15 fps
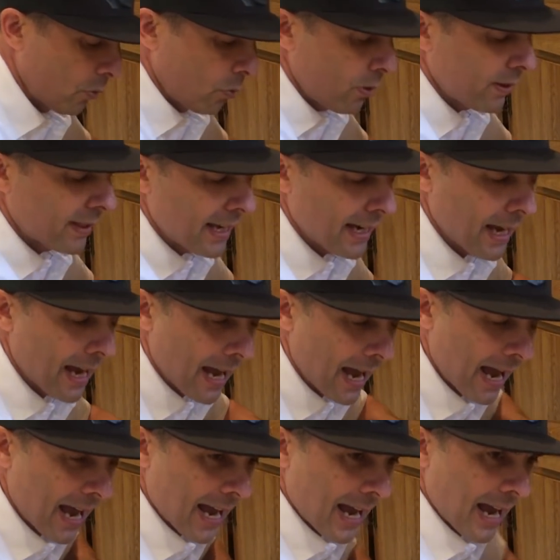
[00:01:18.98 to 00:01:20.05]
one thing,
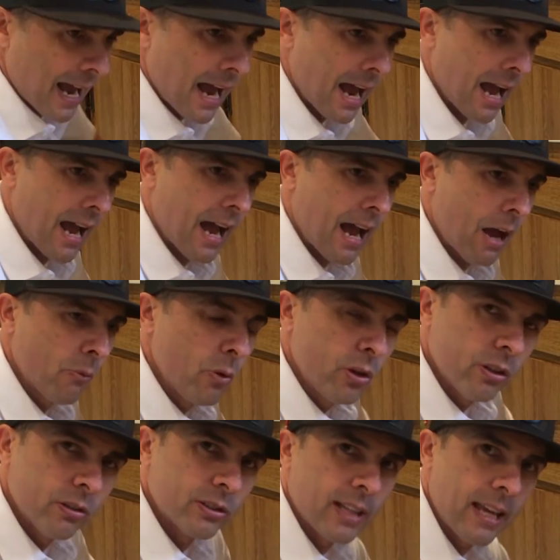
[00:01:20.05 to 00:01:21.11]
I
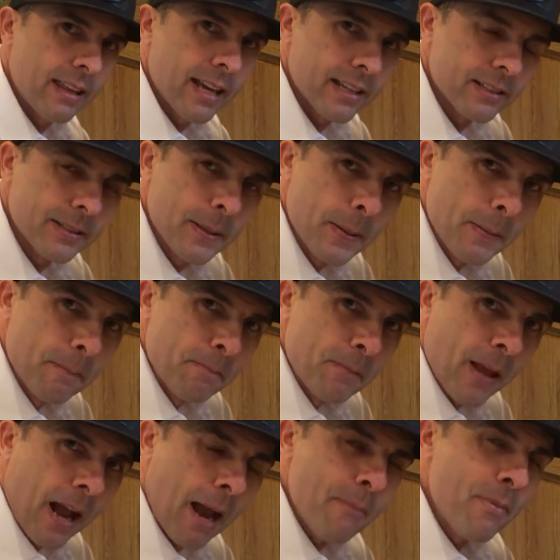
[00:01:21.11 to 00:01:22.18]
will say this.
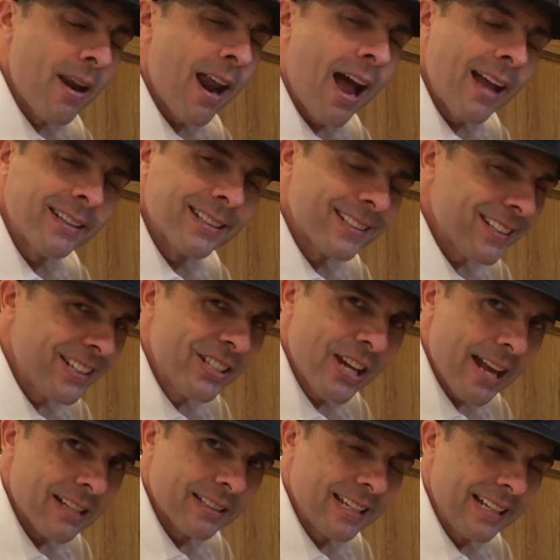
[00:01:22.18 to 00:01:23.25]
I'm not
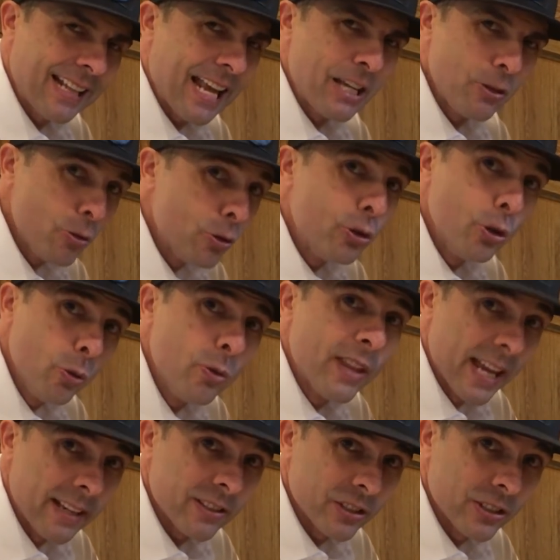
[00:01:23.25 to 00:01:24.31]
suggesting that you do
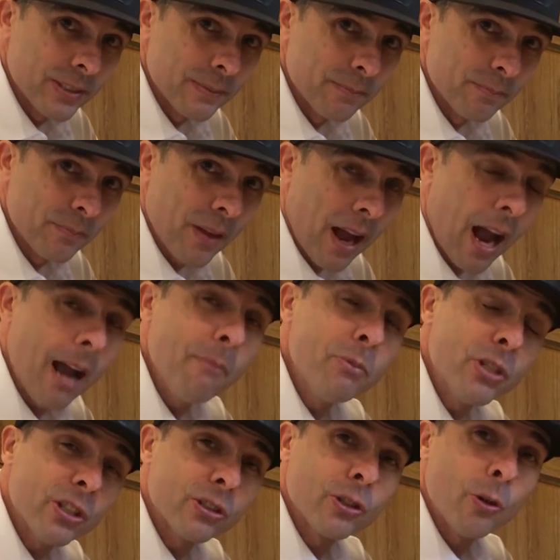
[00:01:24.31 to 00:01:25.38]
this. I'm
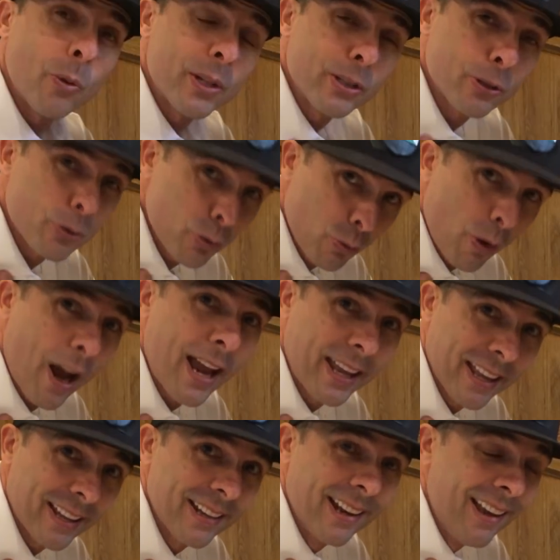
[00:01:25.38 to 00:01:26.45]
just going to try
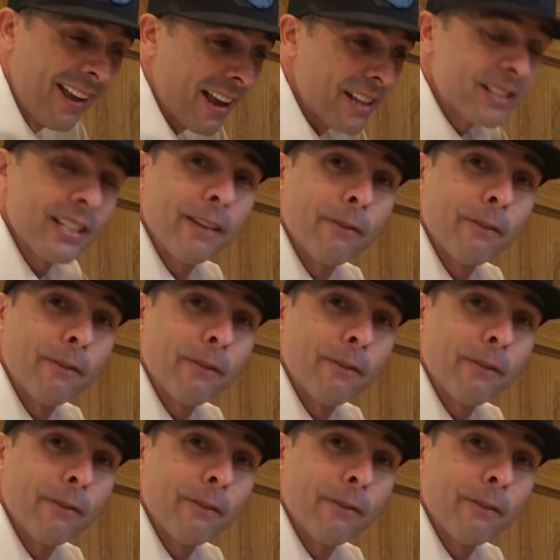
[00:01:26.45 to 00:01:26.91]
it and